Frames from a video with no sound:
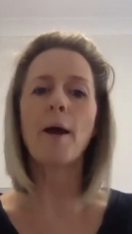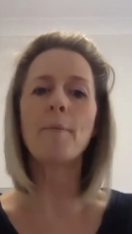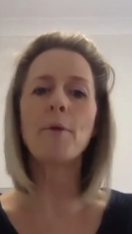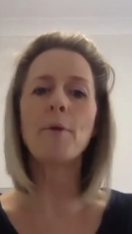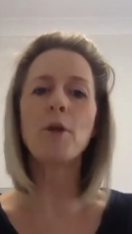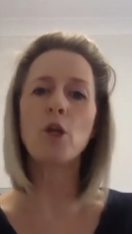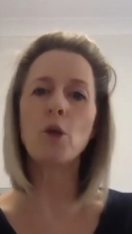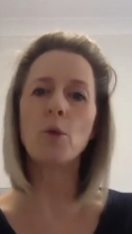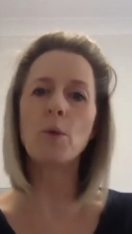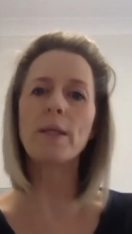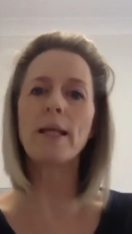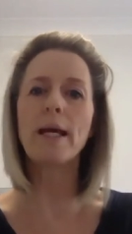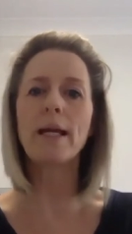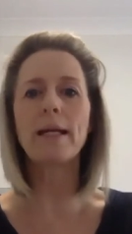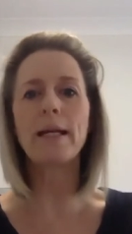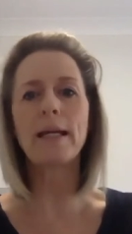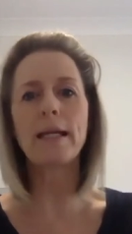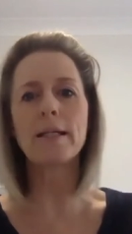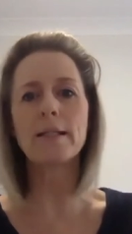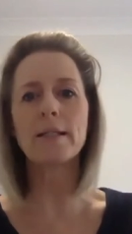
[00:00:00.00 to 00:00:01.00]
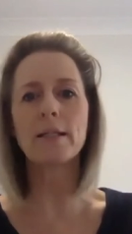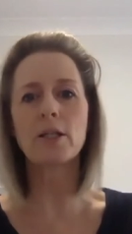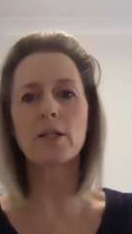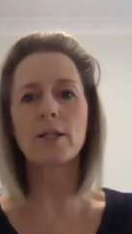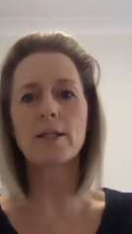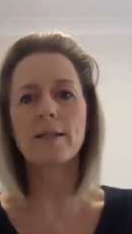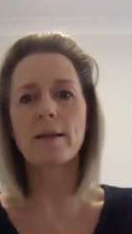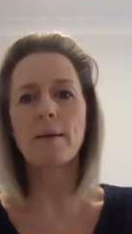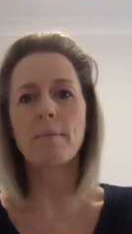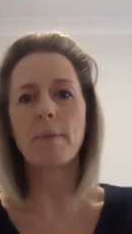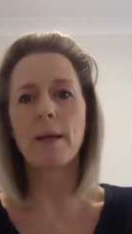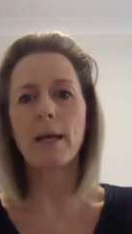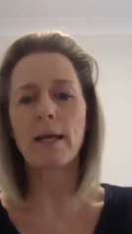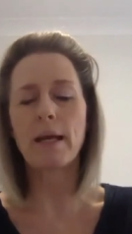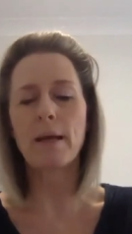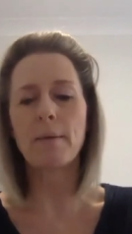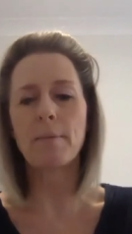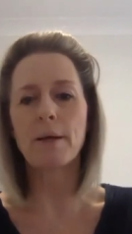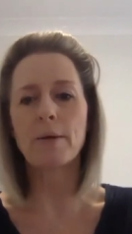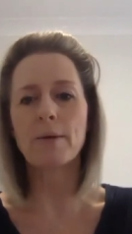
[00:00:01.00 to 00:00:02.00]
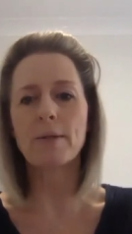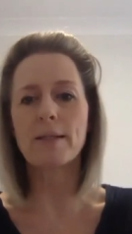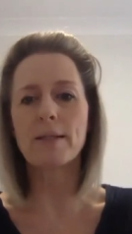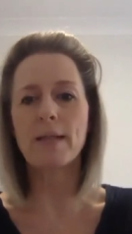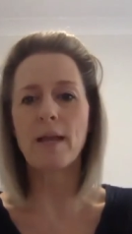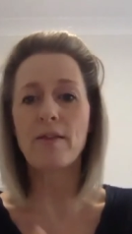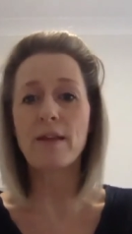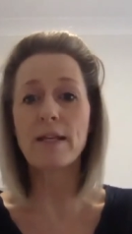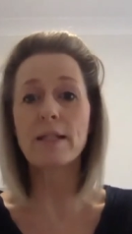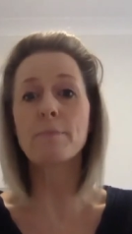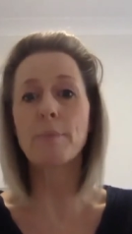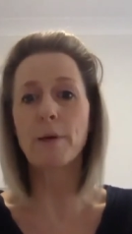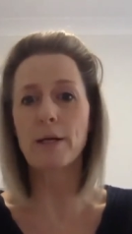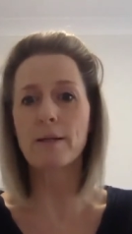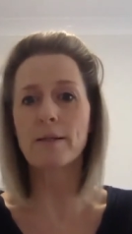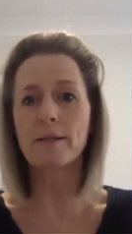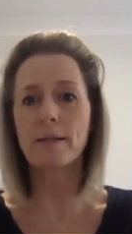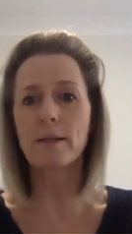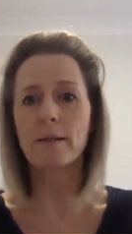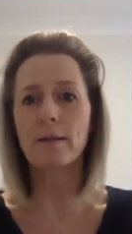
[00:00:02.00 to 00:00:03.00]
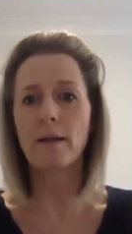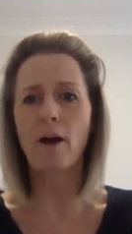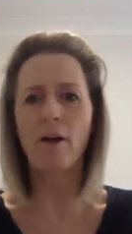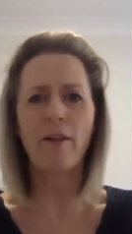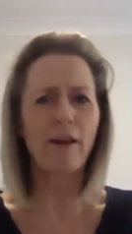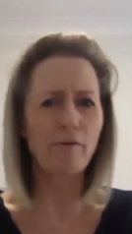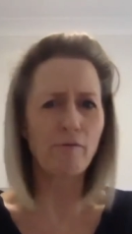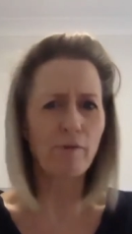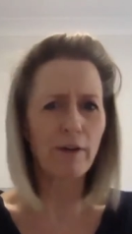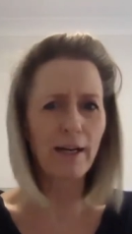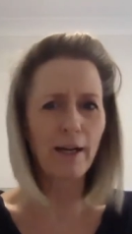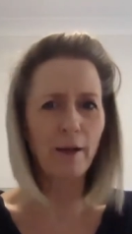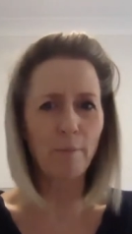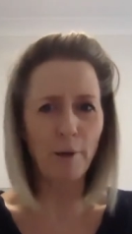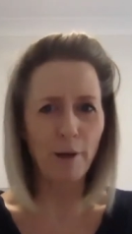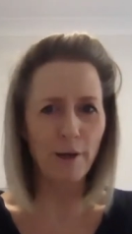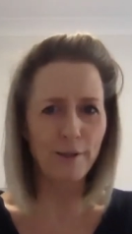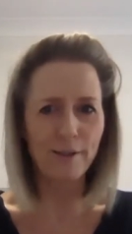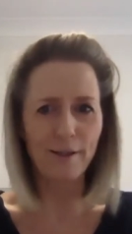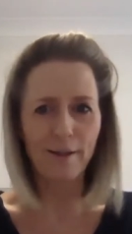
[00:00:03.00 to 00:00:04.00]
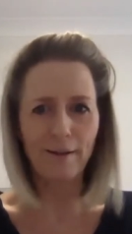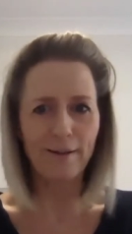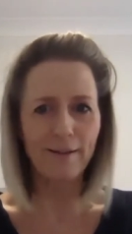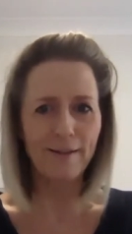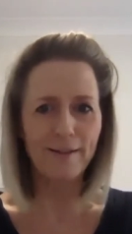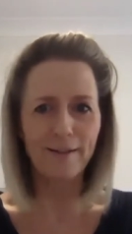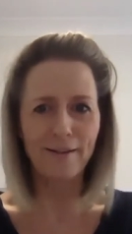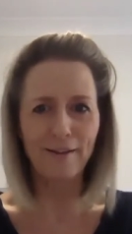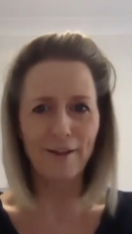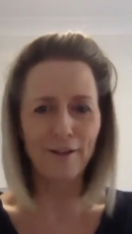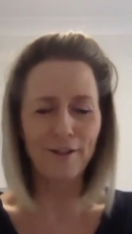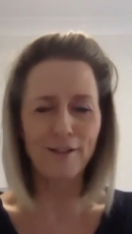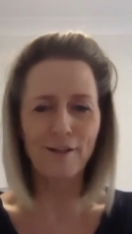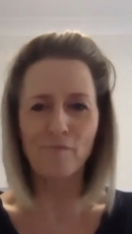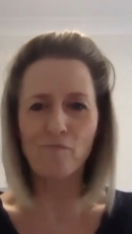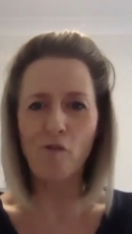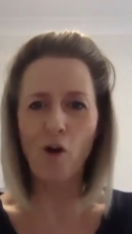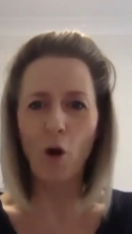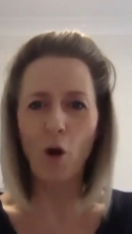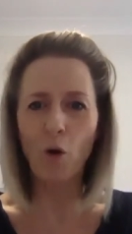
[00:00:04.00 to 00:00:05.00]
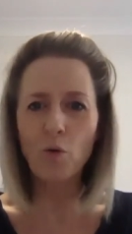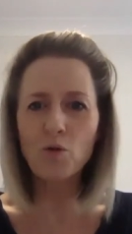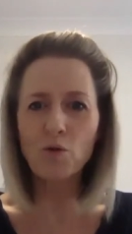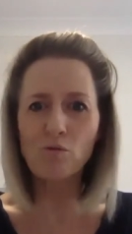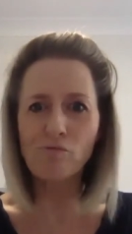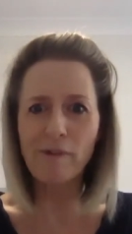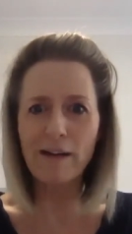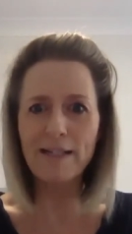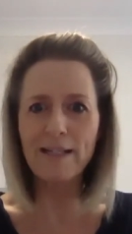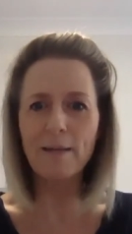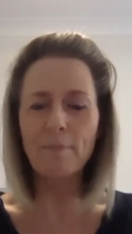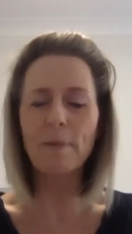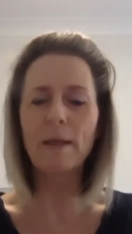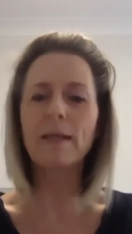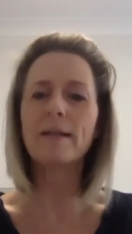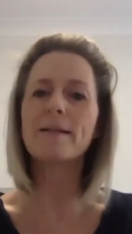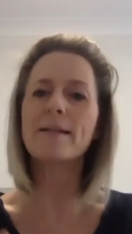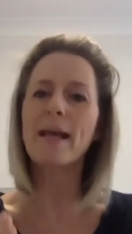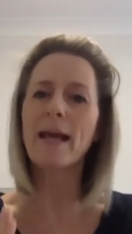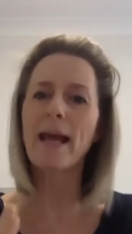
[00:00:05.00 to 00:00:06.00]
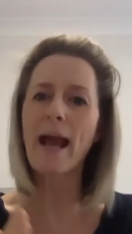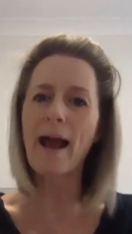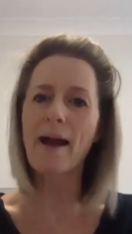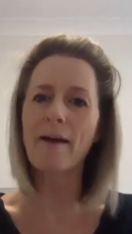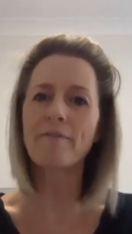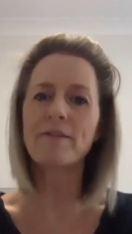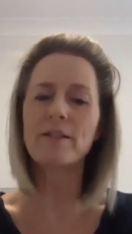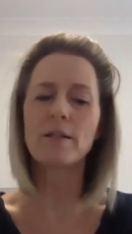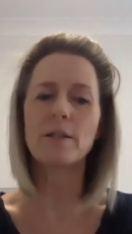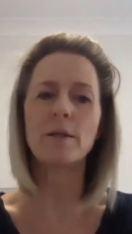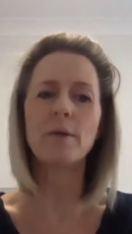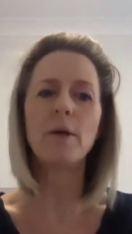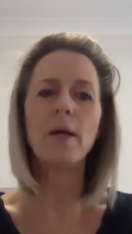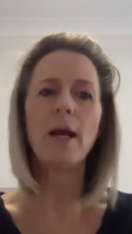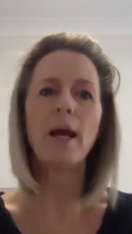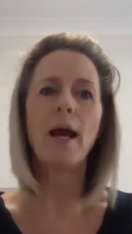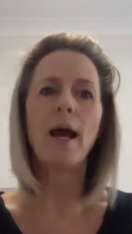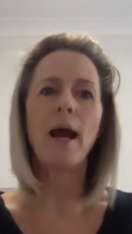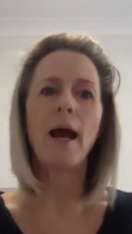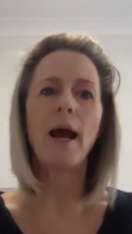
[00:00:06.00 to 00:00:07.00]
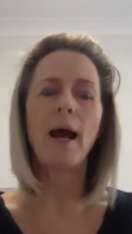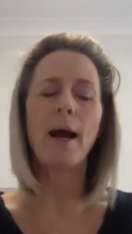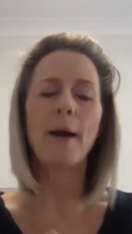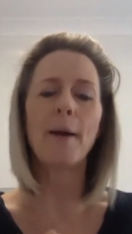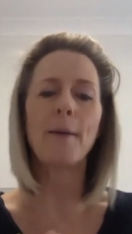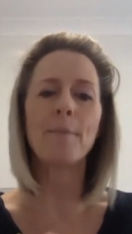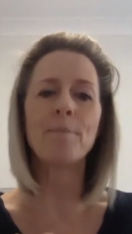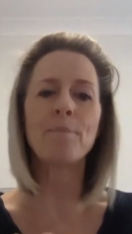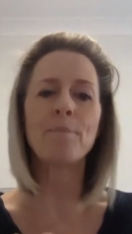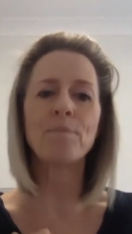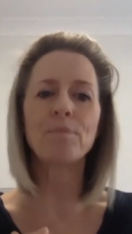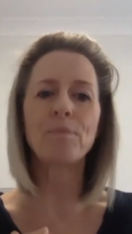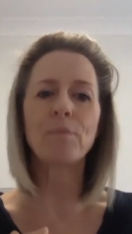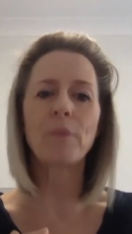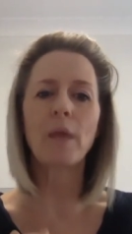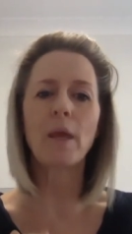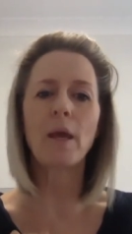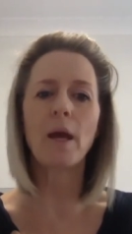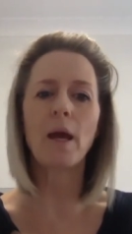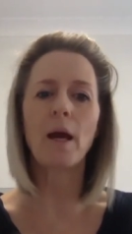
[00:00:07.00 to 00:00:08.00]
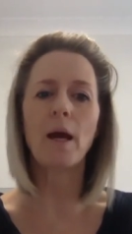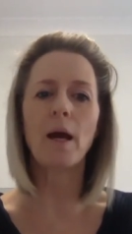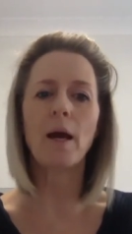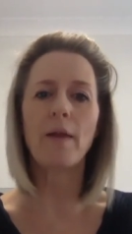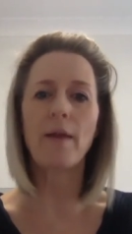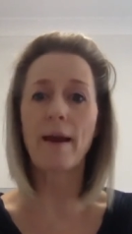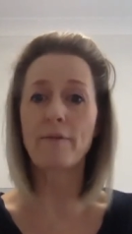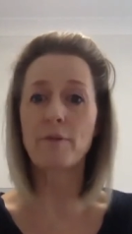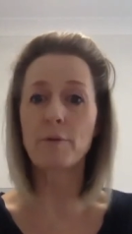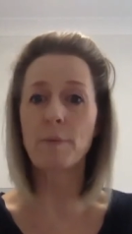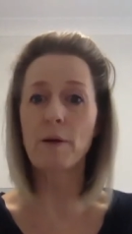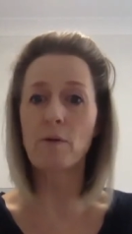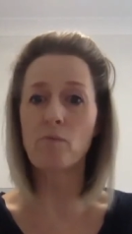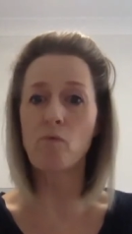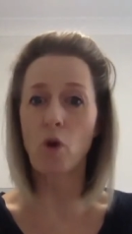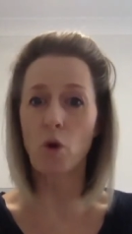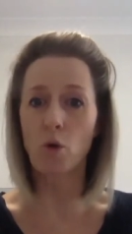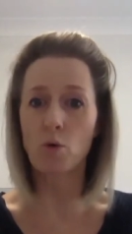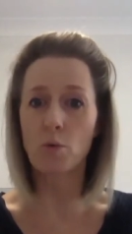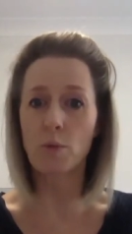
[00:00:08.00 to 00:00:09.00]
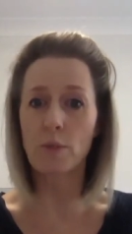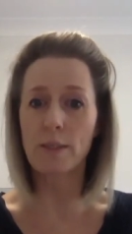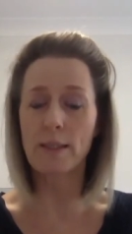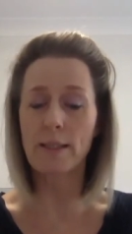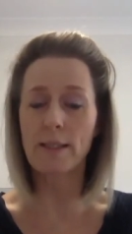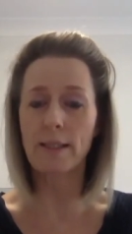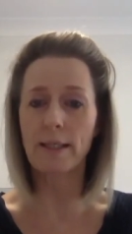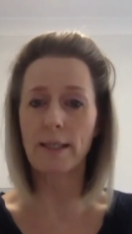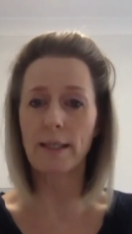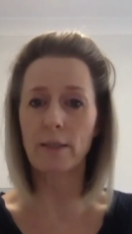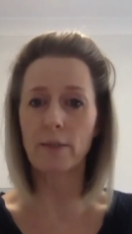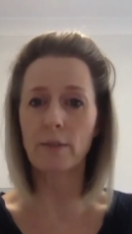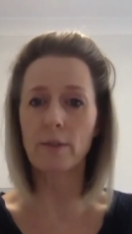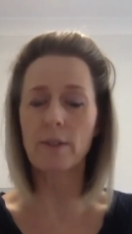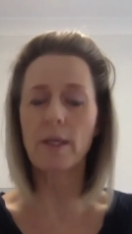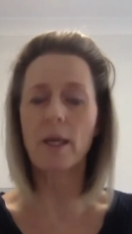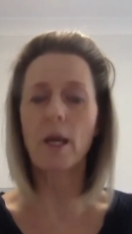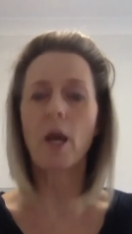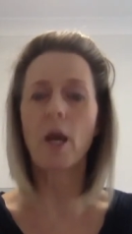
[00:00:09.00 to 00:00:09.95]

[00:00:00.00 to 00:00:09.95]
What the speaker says: You would then need to just send me an email to say, this person, are they really a person that's enrolled already? Because they have to be enrolled with City and Guilds.